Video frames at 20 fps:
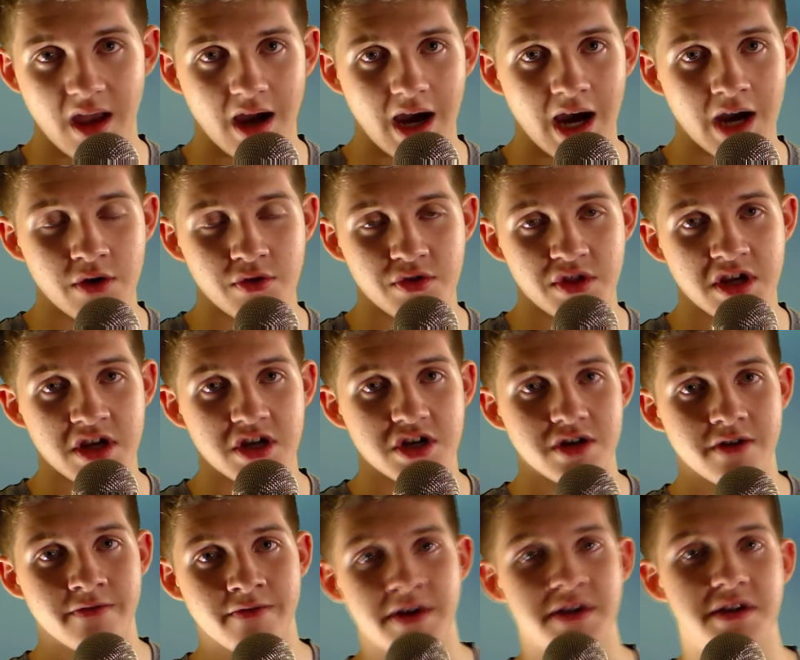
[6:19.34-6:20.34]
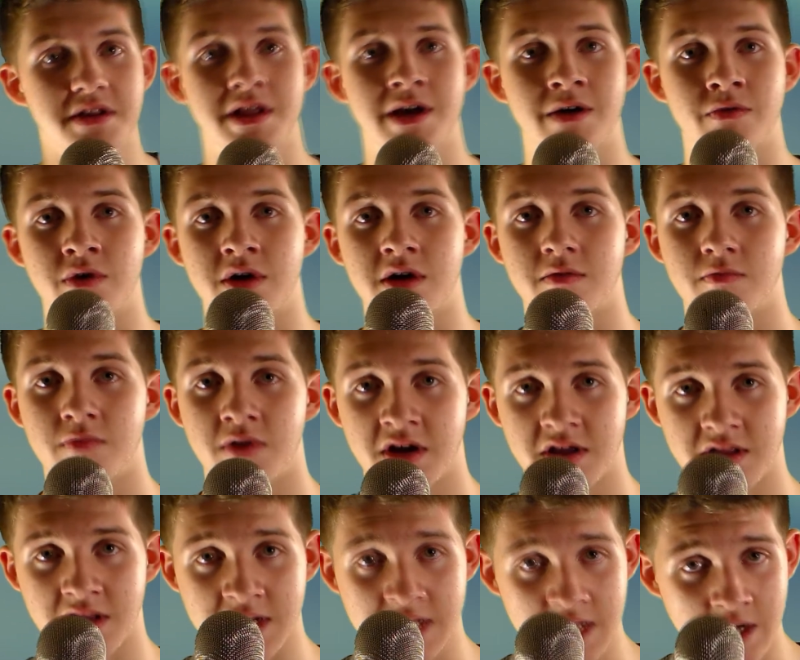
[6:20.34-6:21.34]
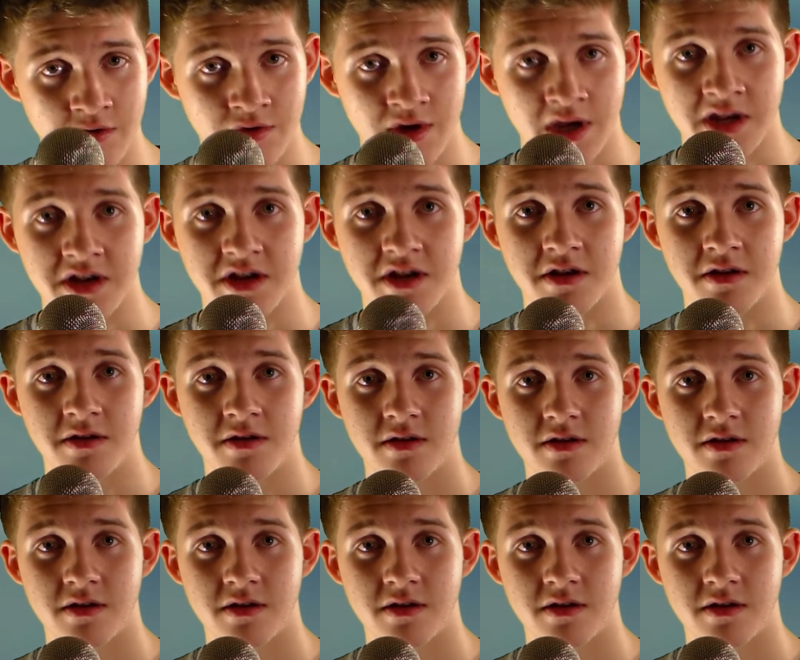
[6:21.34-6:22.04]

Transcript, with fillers: I don't think it should have ended that way, but that's how it ended.